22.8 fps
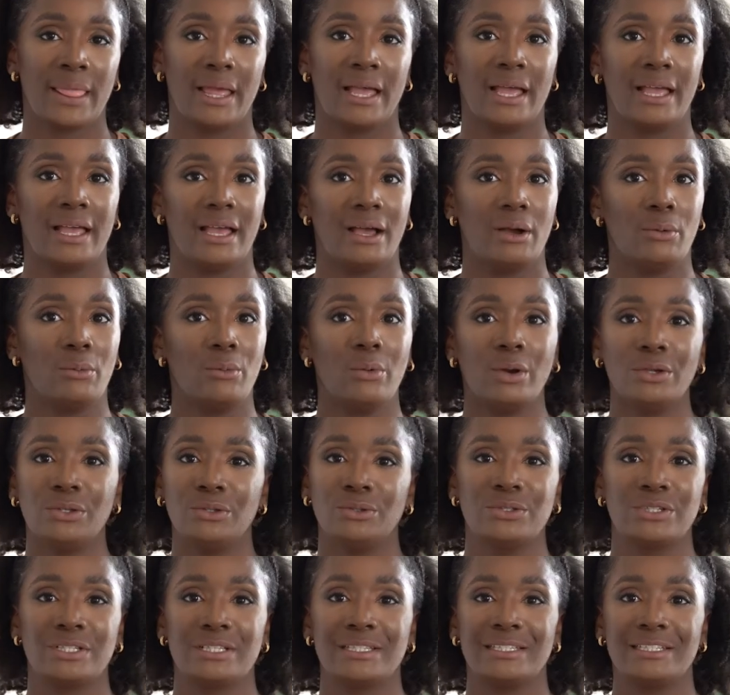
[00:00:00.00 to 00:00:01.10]
What
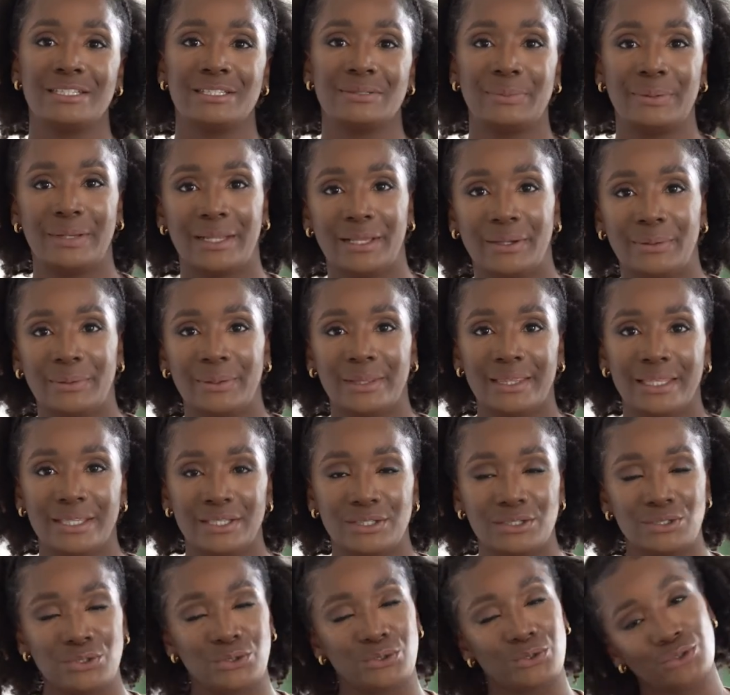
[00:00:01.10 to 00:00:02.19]
you just need to play with
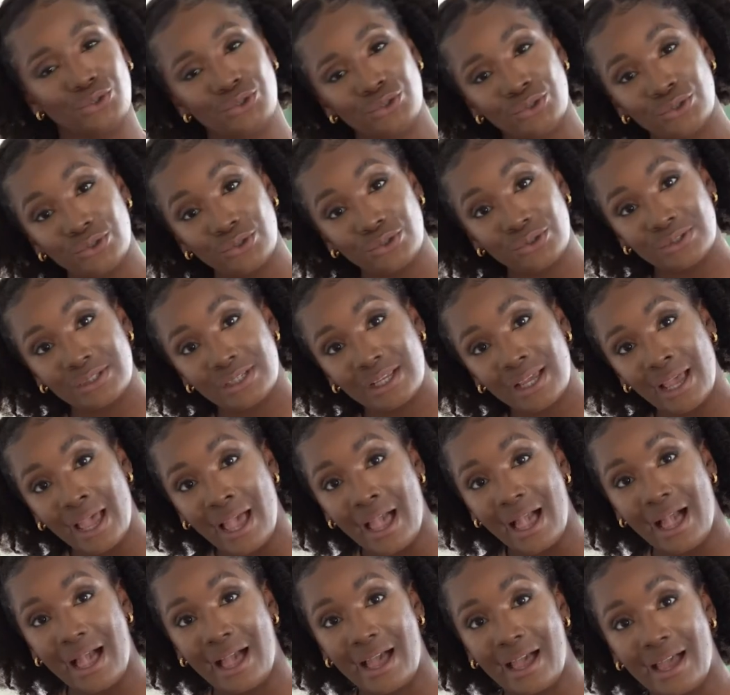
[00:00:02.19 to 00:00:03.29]
is your shoes
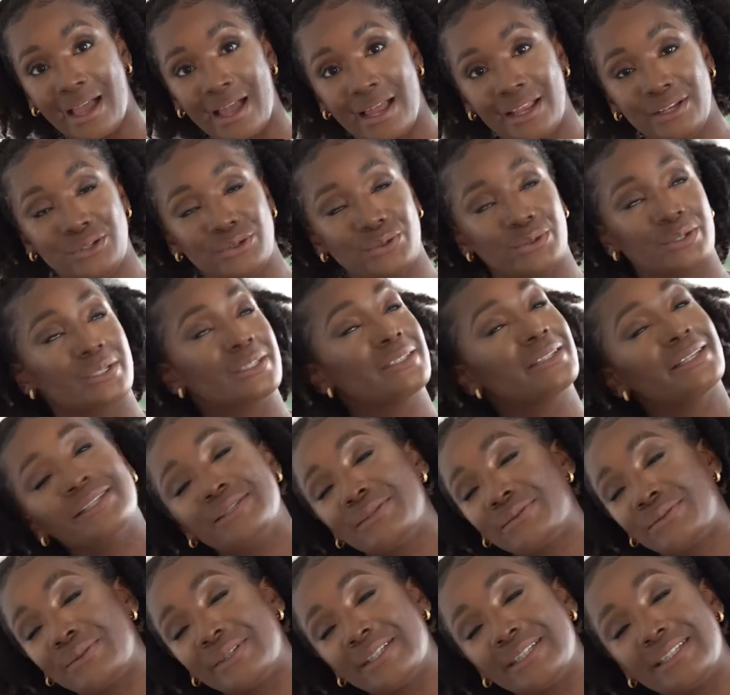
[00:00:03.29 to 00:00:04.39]
and your
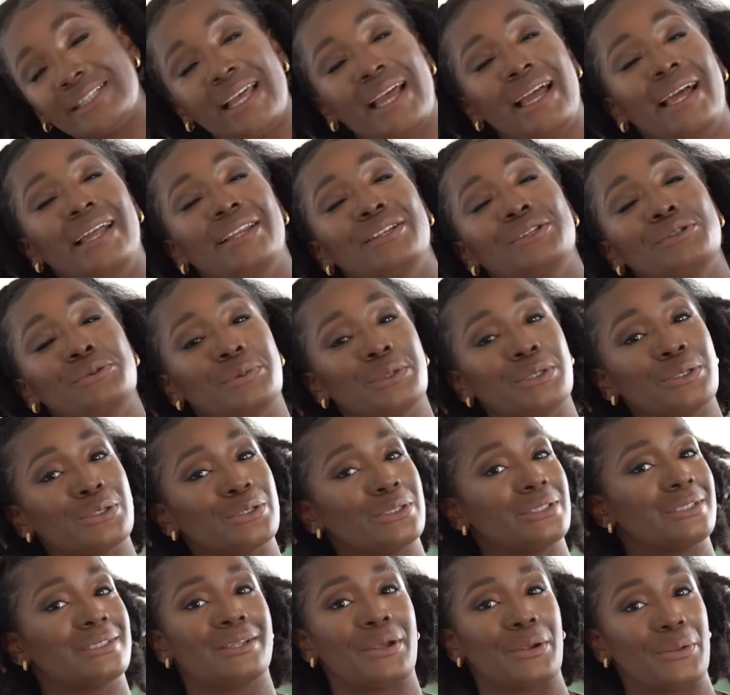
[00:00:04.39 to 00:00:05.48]
accessories, and we're
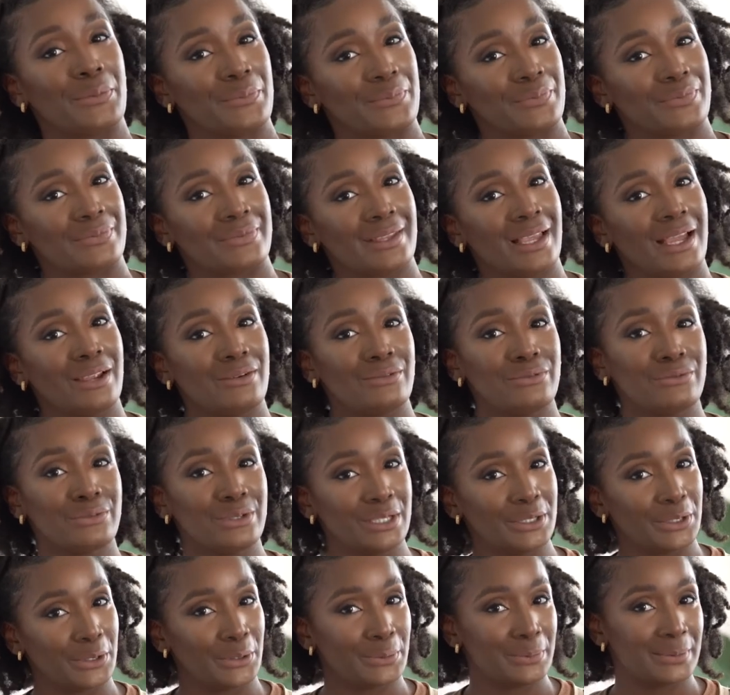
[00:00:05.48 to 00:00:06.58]
good to go. I
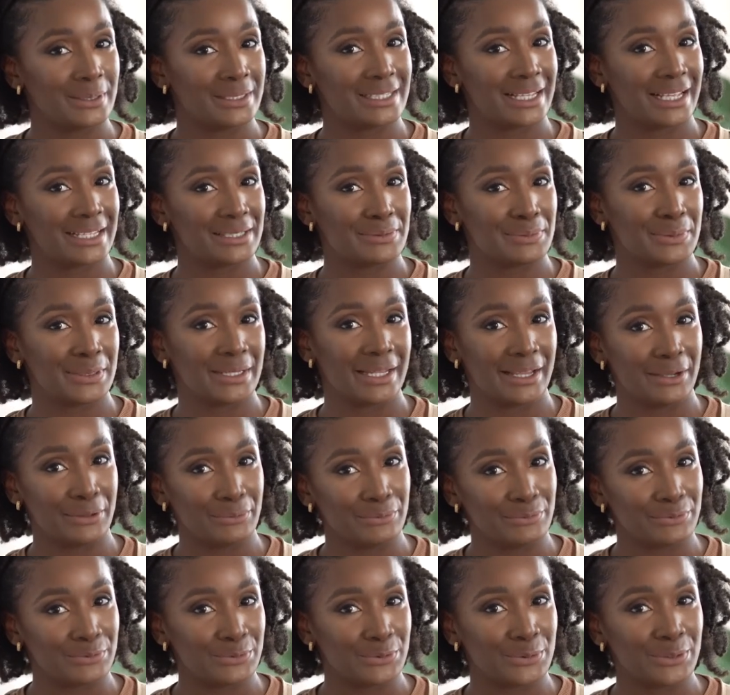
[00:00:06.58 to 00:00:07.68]
really hope this has been
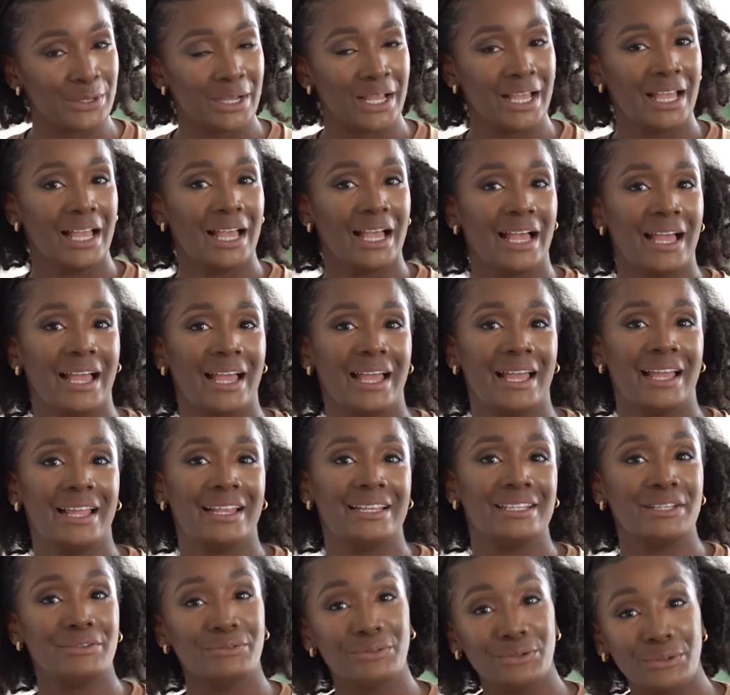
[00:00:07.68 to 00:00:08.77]
helpful.
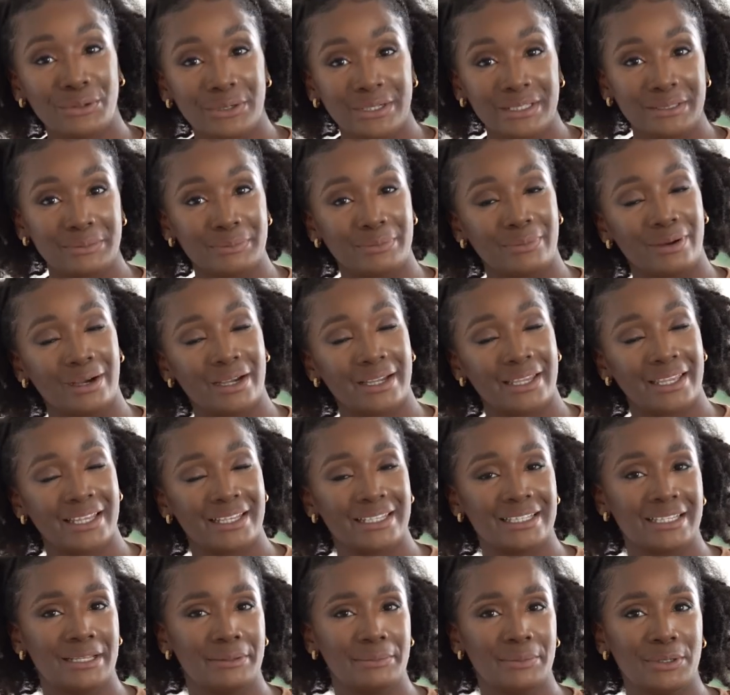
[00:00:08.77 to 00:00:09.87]
And if you're in the
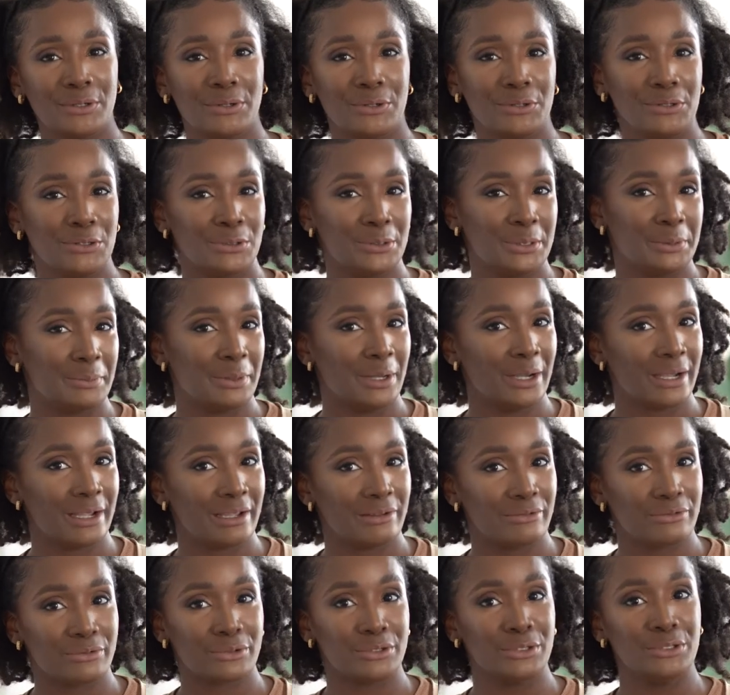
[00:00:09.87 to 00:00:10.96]
market, let me know. You're in the
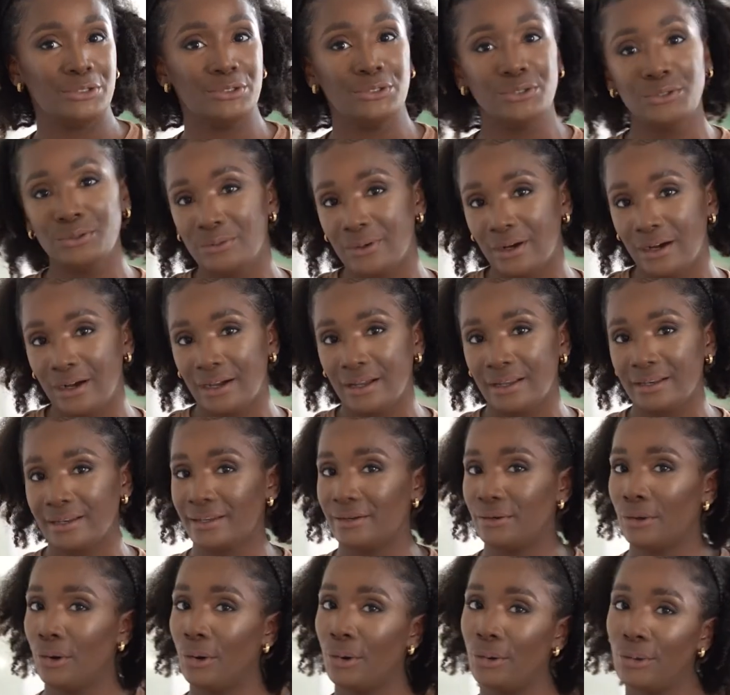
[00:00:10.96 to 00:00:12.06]
market for a new one,
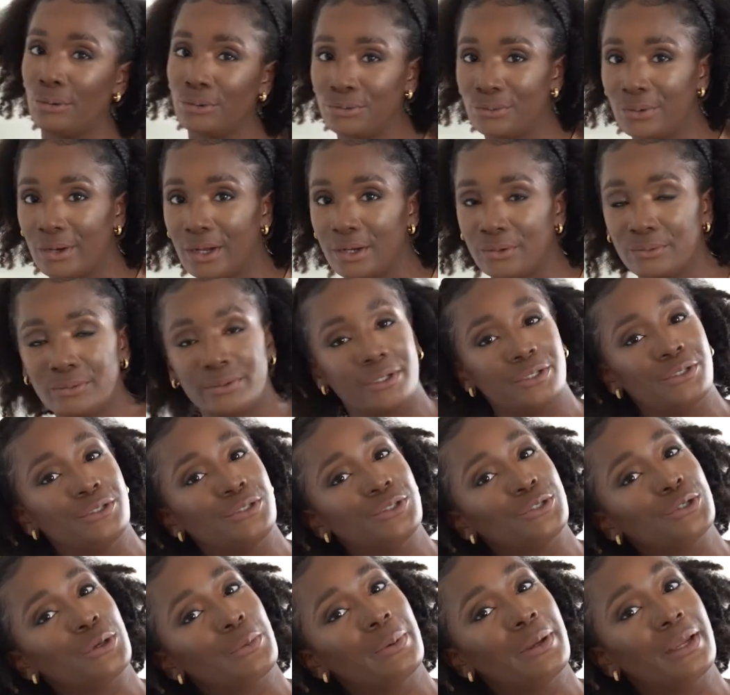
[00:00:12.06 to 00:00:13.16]
an old one? Where are you
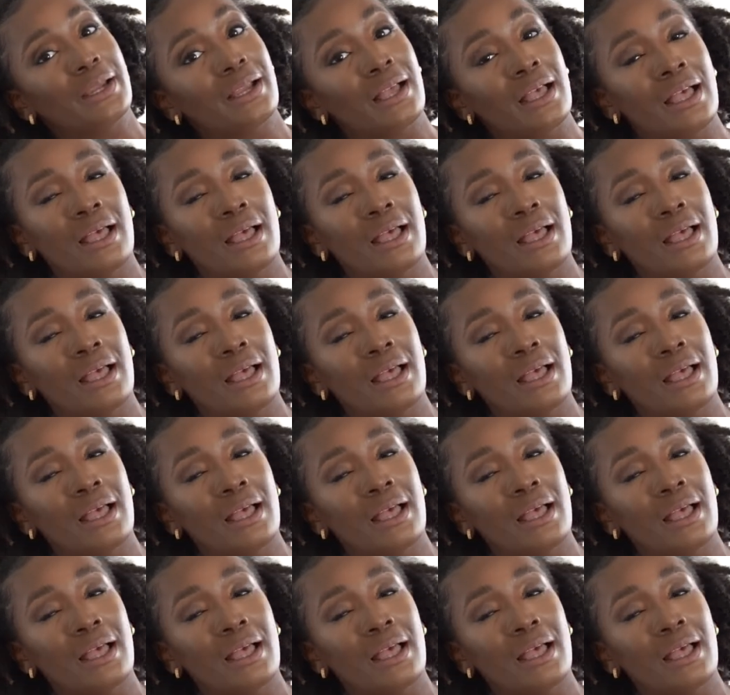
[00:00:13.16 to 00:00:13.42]
shopping?